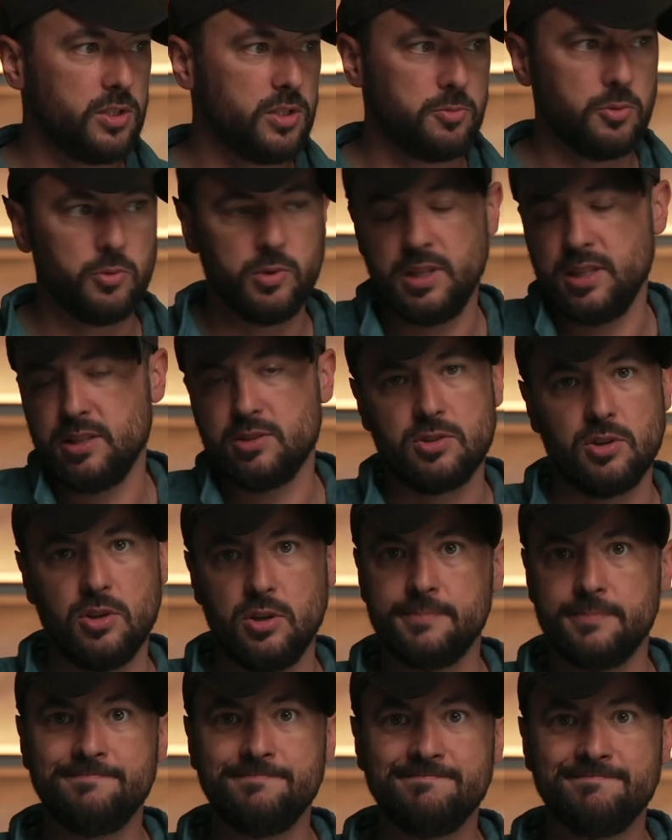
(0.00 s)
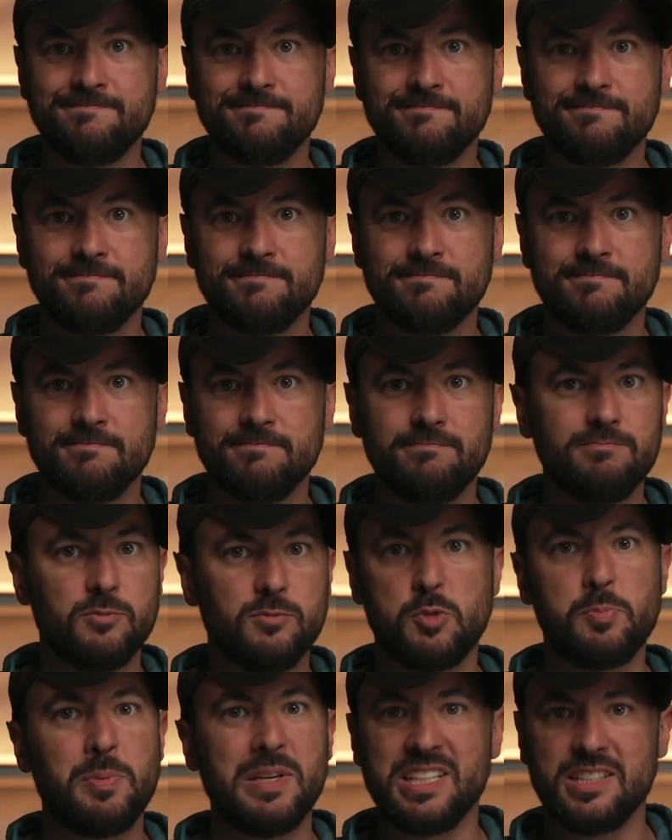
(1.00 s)
But really, it's all
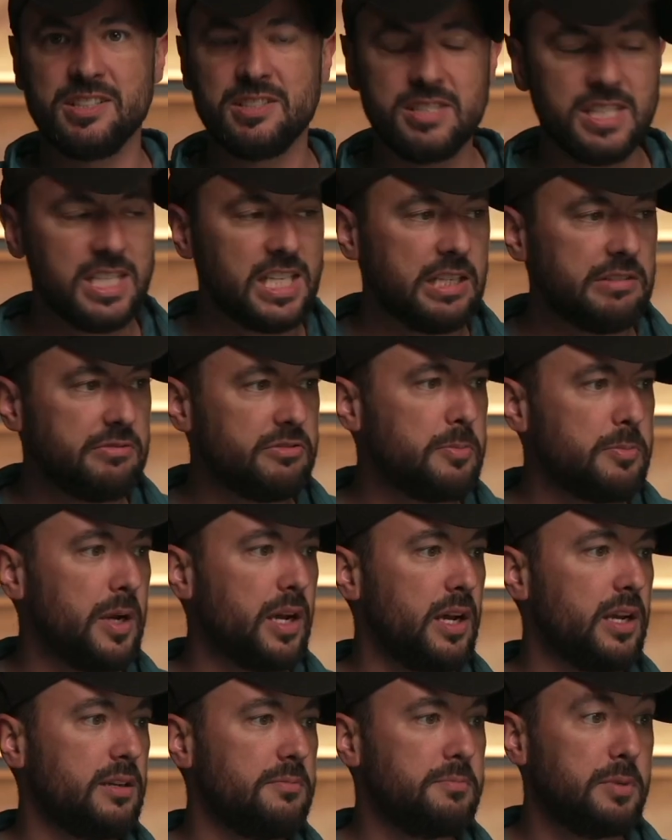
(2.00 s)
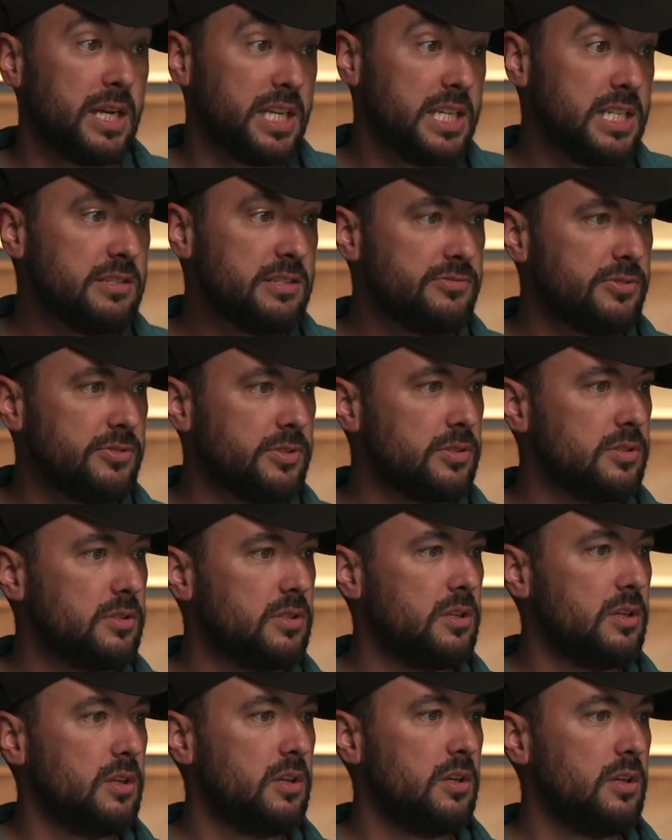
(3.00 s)
just being deceived by evil.
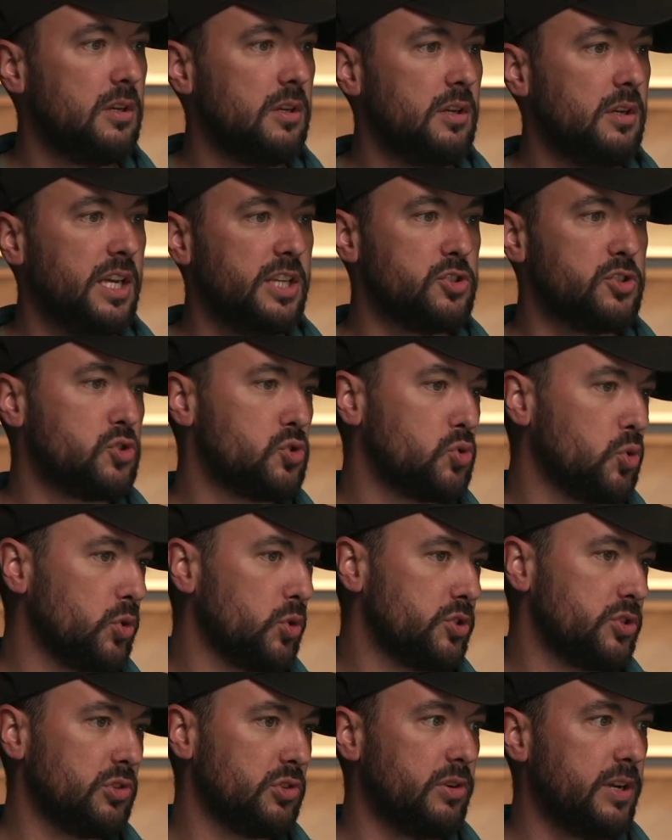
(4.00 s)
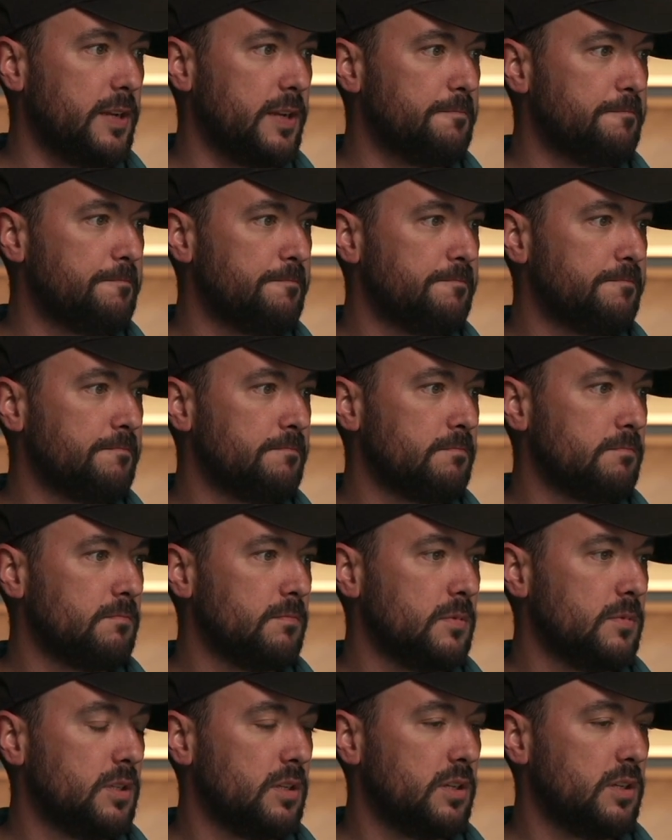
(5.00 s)
And sorcery.
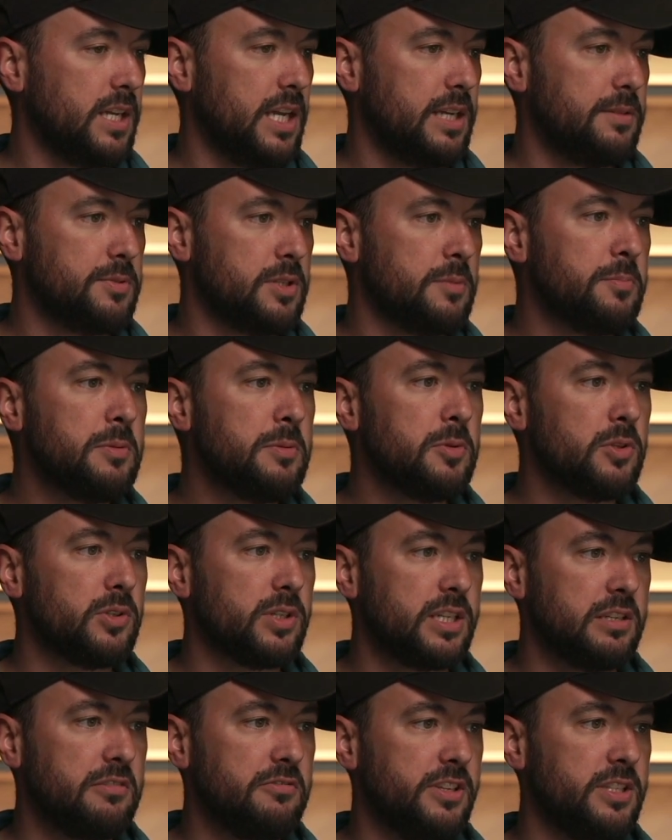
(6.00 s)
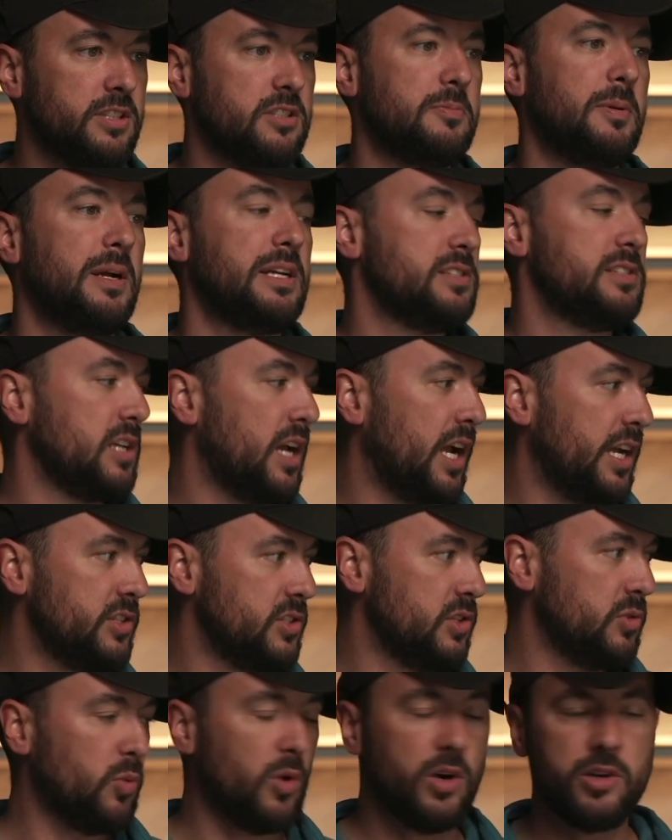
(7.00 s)
Okay, some people are convinced by signs
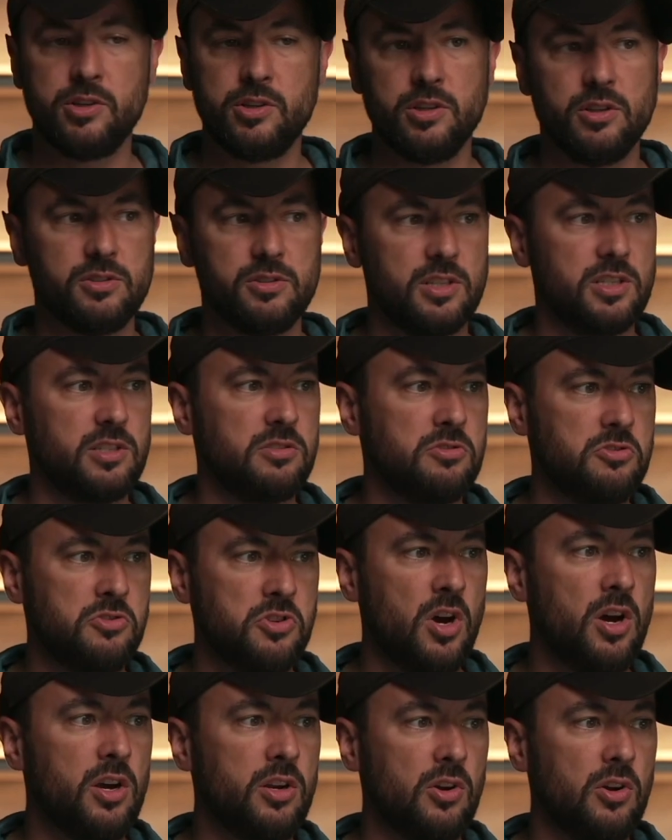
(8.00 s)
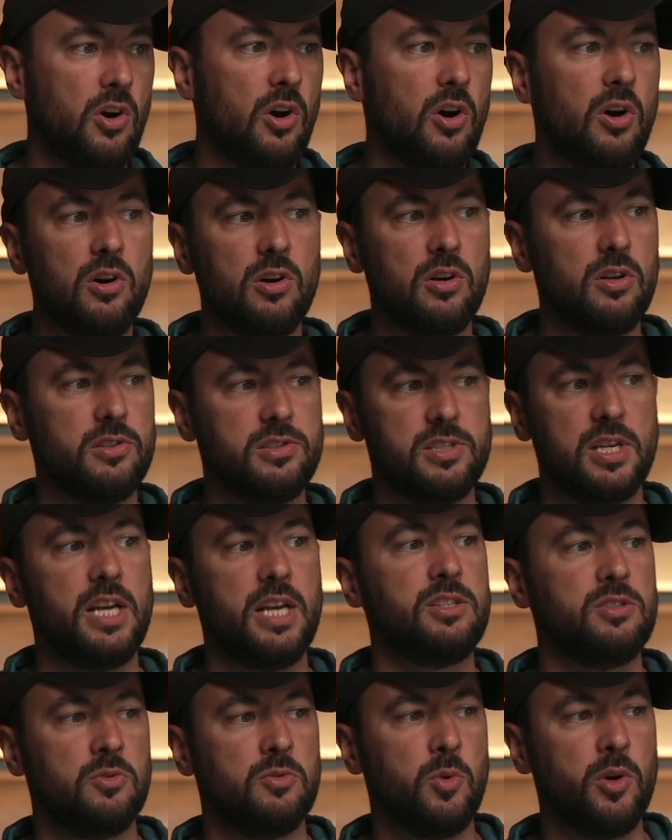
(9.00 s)
and wonders, and not all
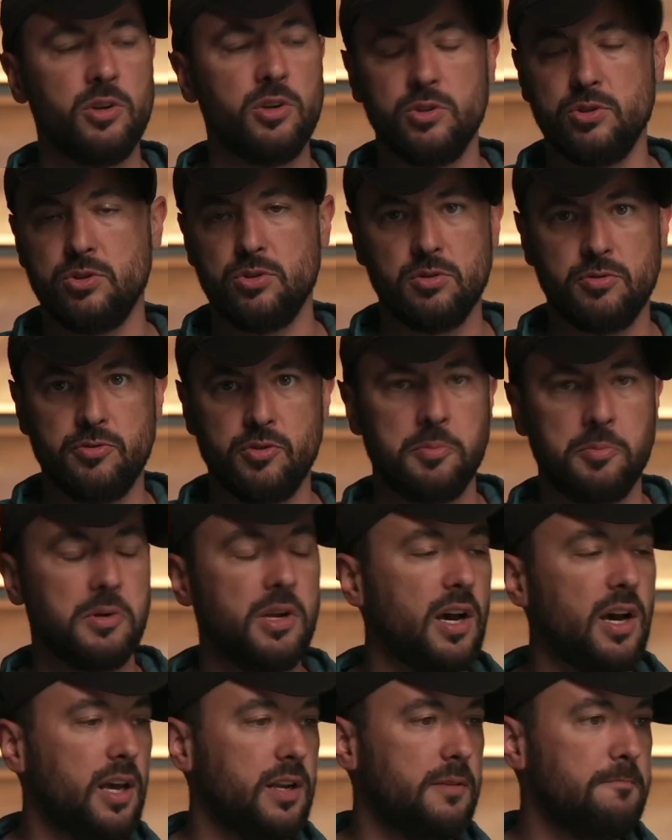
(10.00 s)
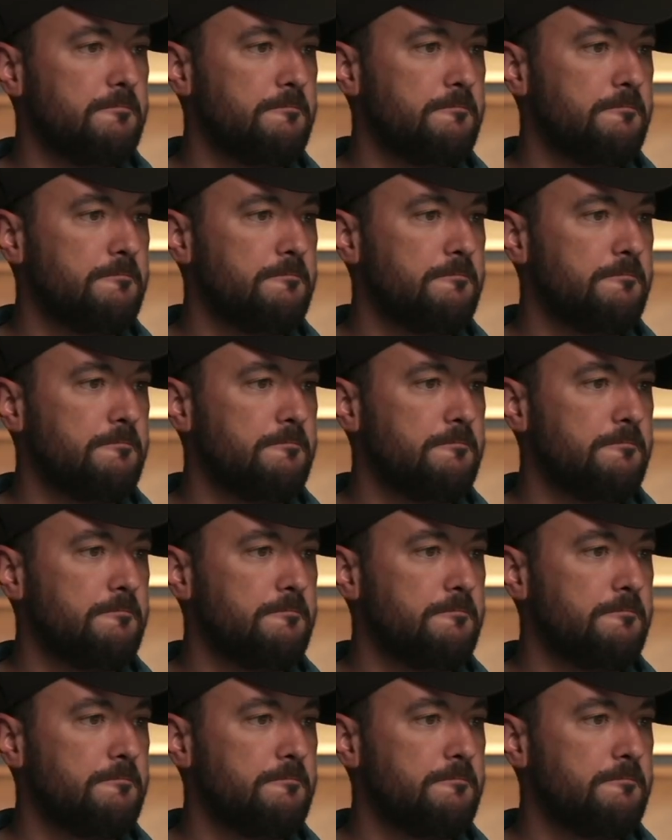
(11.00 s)
signs and wonders are from God.